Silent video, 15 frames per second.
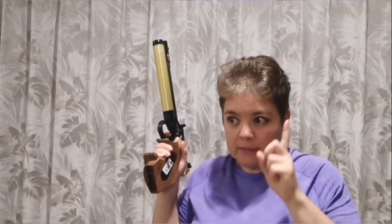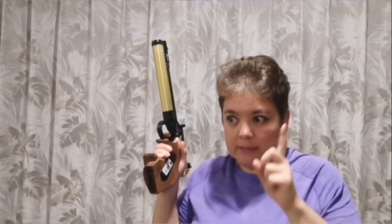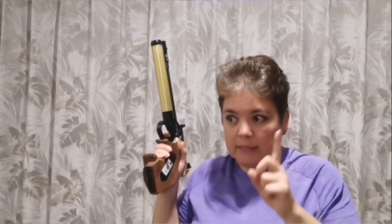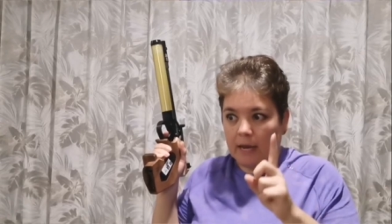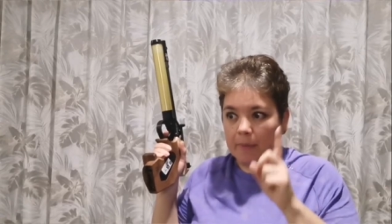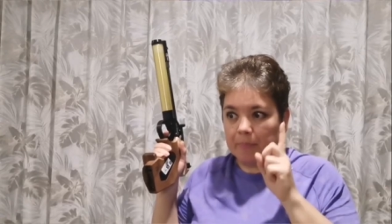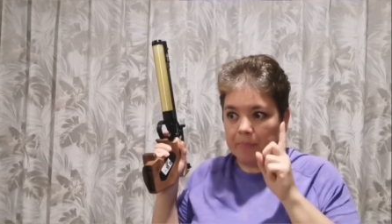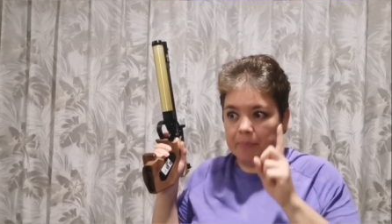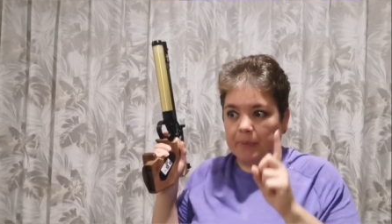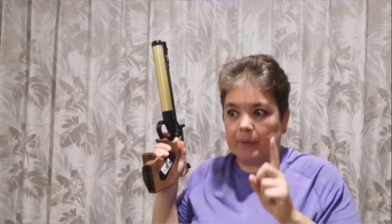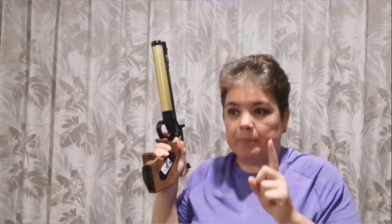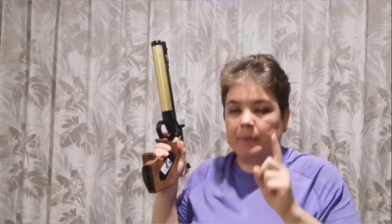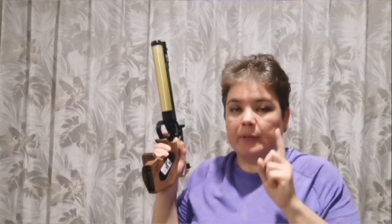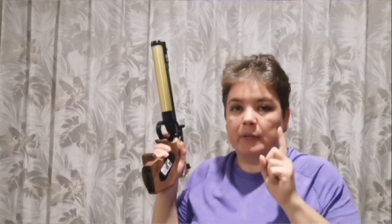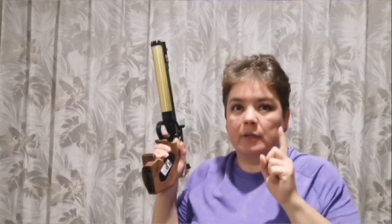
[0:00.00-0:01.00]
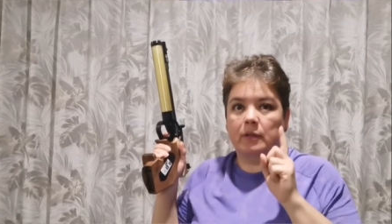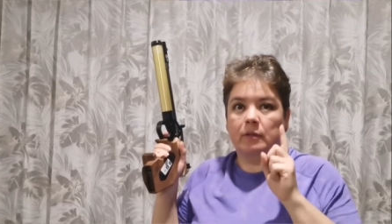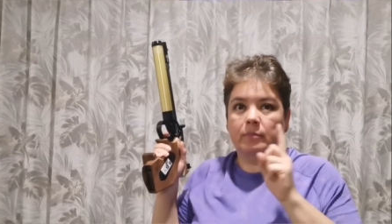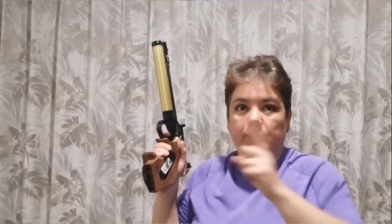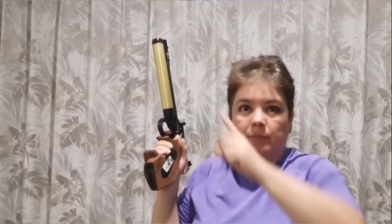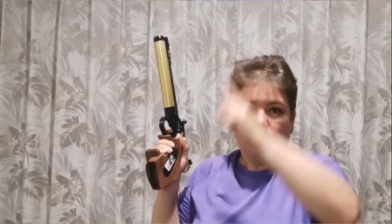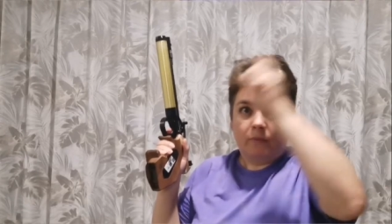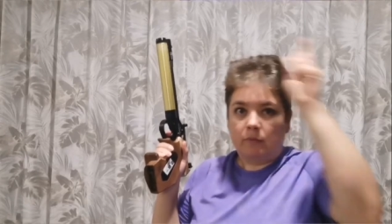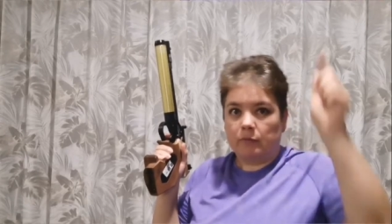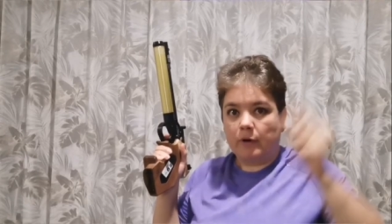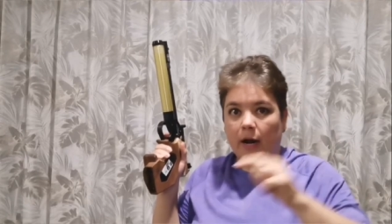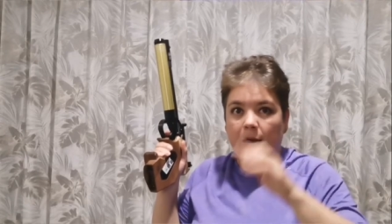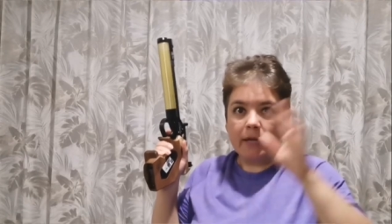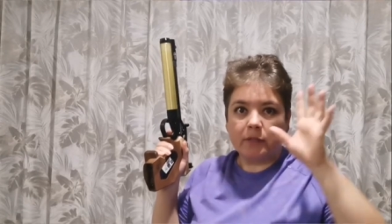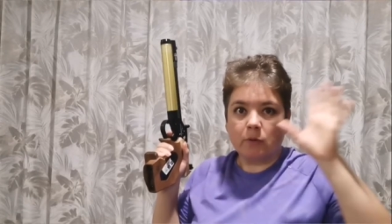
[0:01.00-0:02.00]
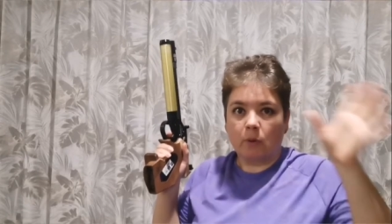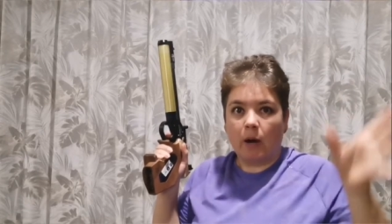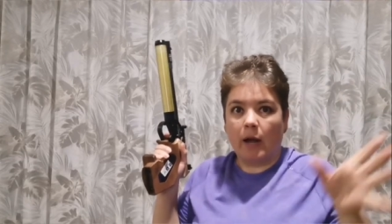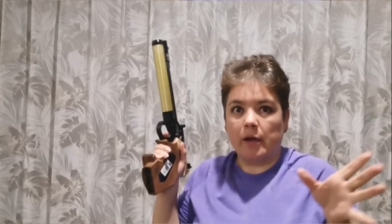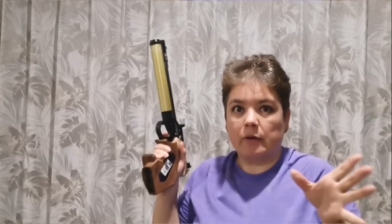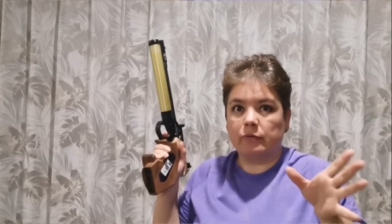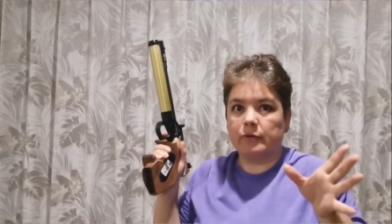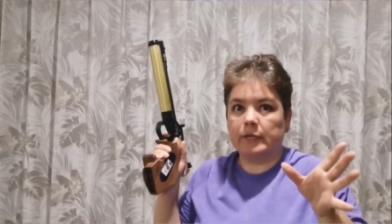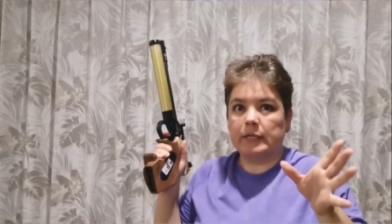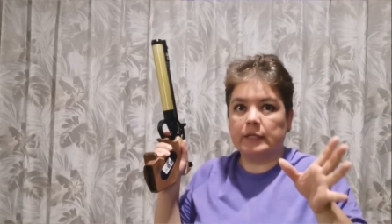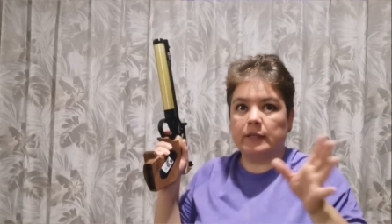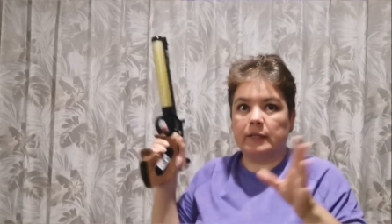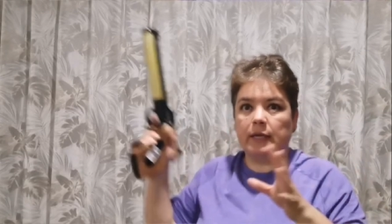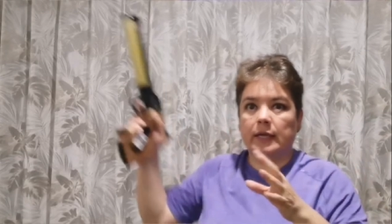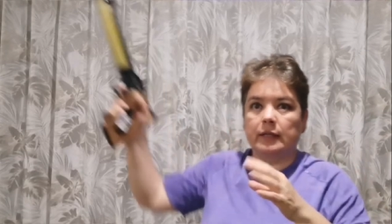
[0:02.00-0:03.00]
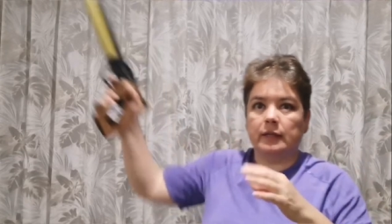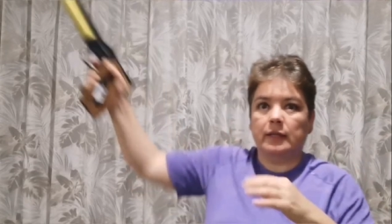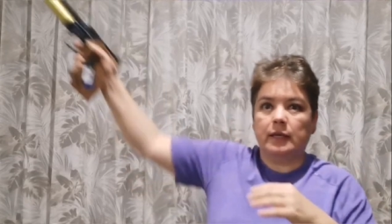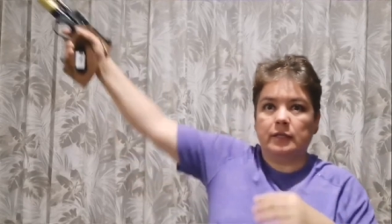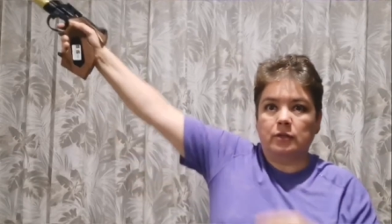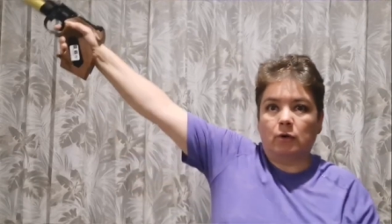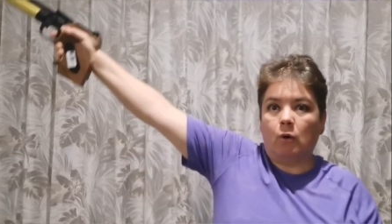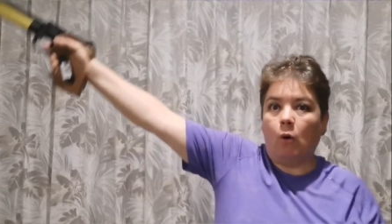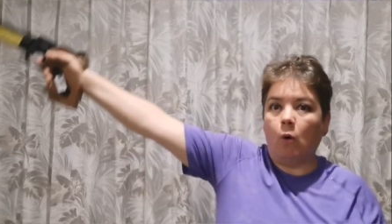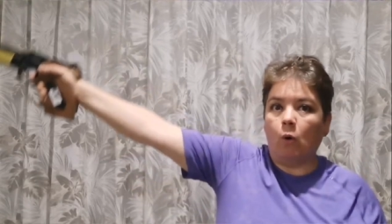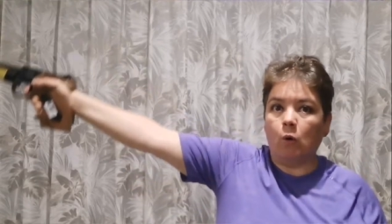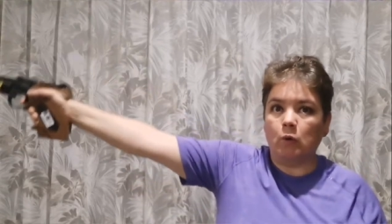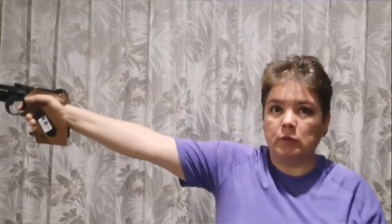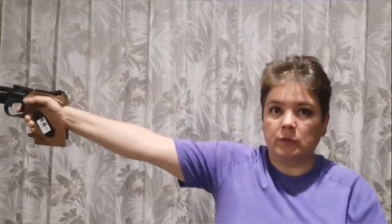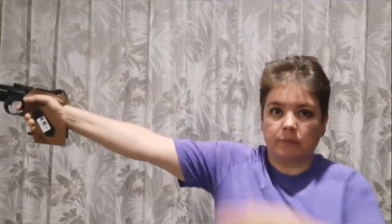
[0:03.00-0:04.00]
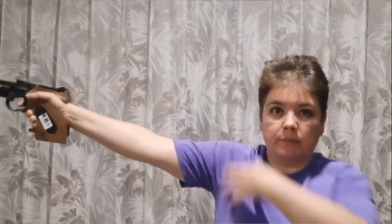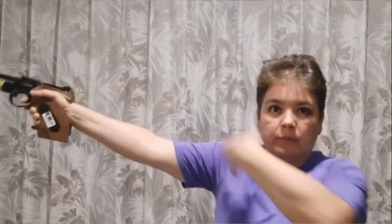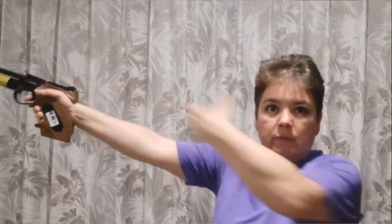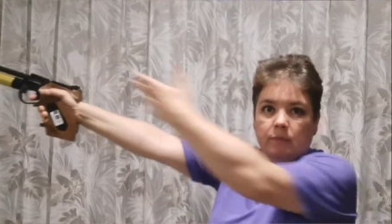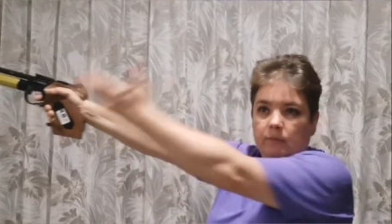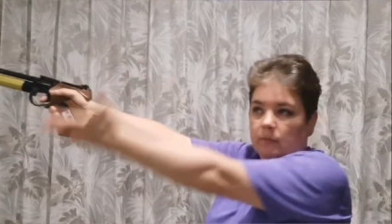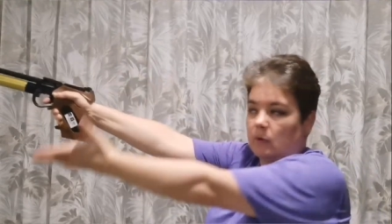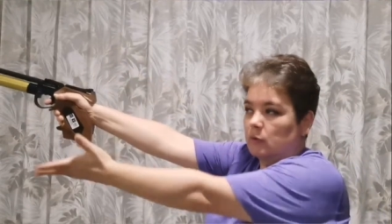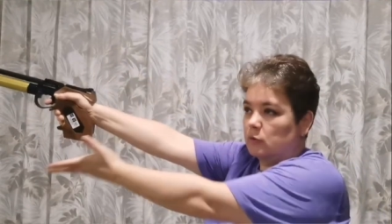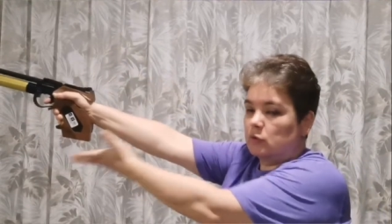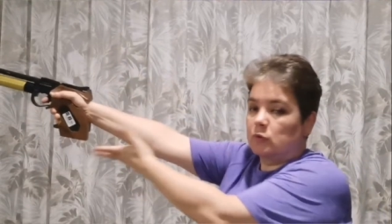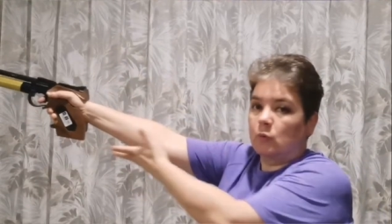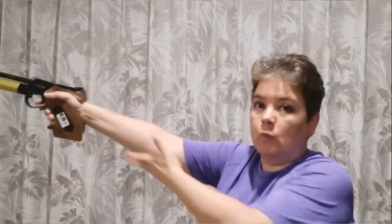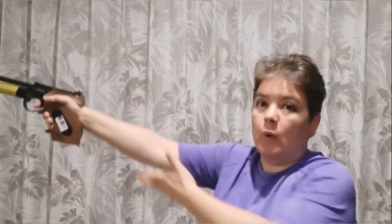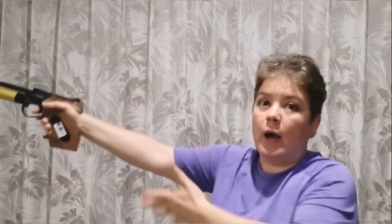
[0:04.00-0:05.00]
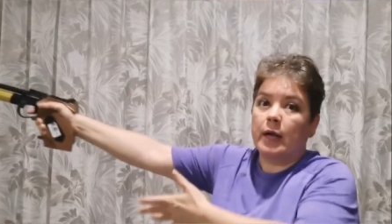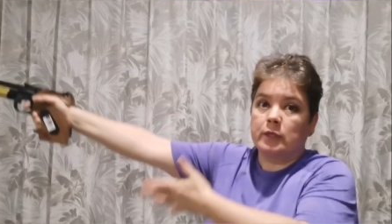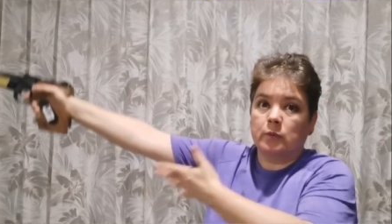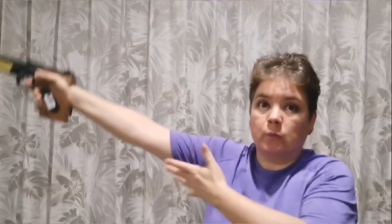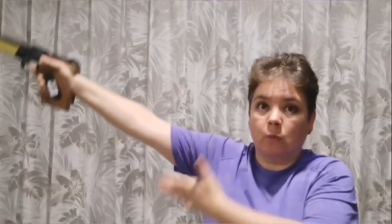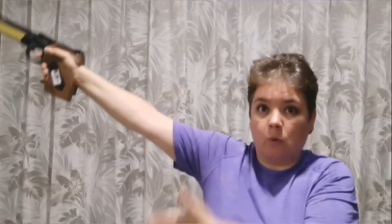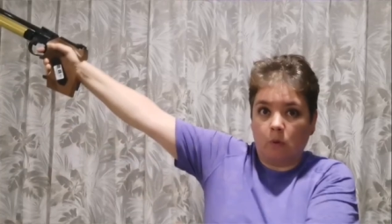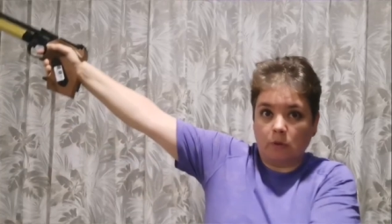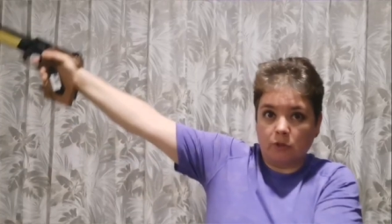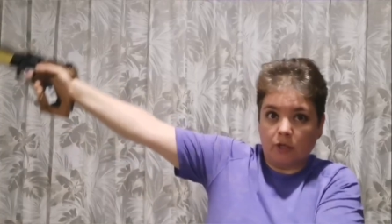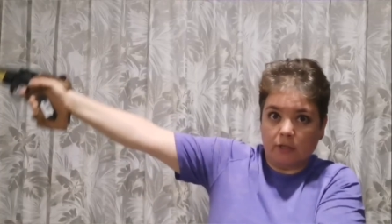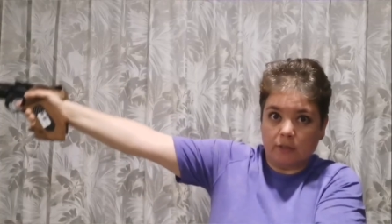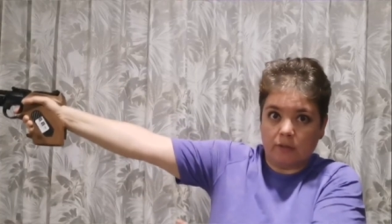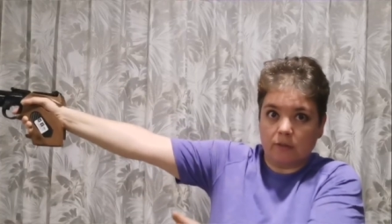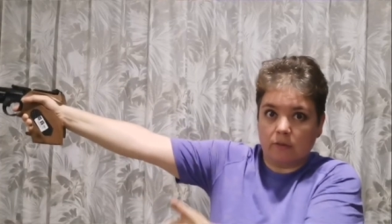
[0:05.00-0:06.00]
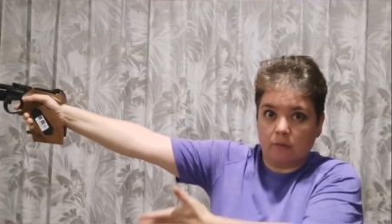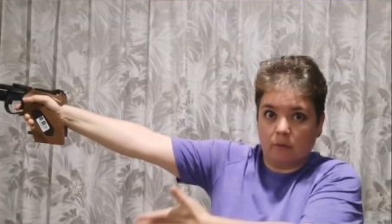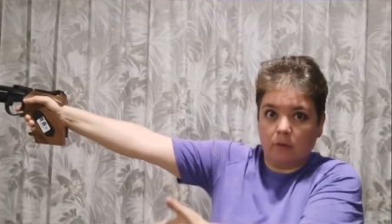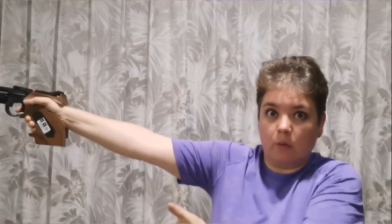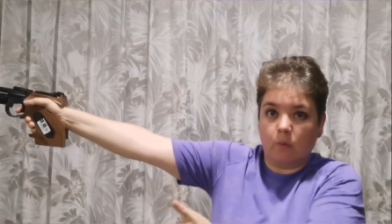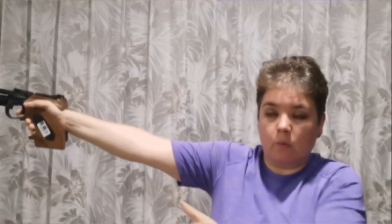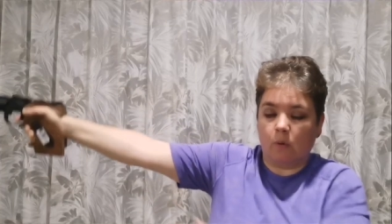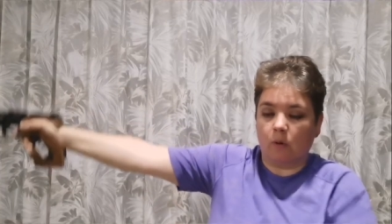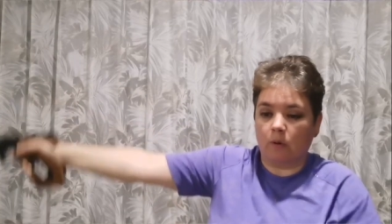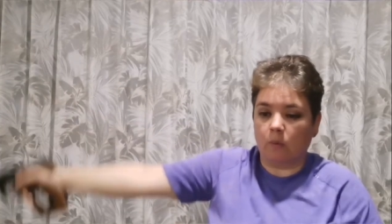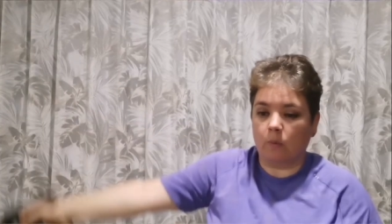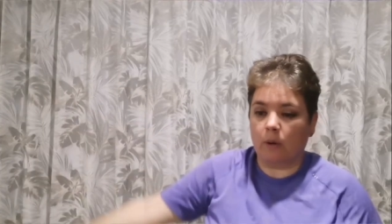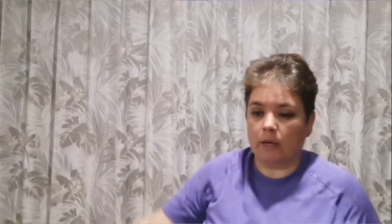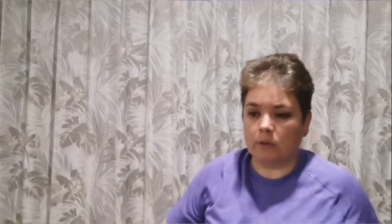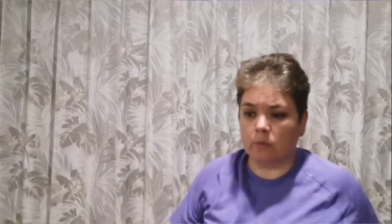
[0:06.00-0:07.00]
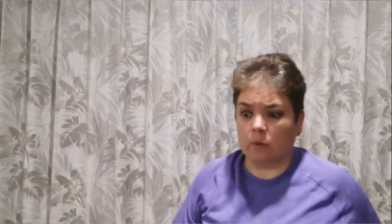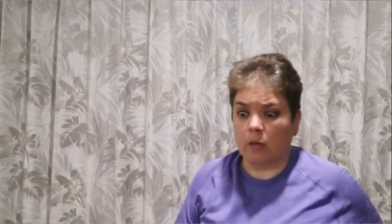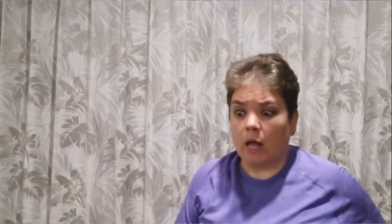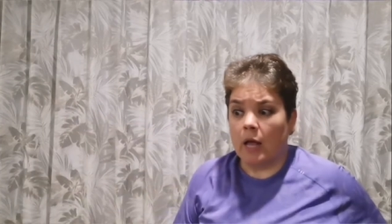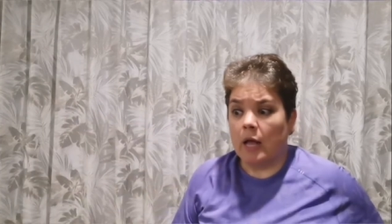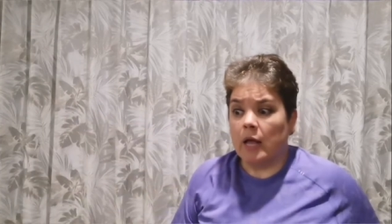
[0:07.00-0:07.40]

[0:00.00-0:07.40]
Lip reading: some people write, or I read that they hold onto white wall, just on a wall, white wall,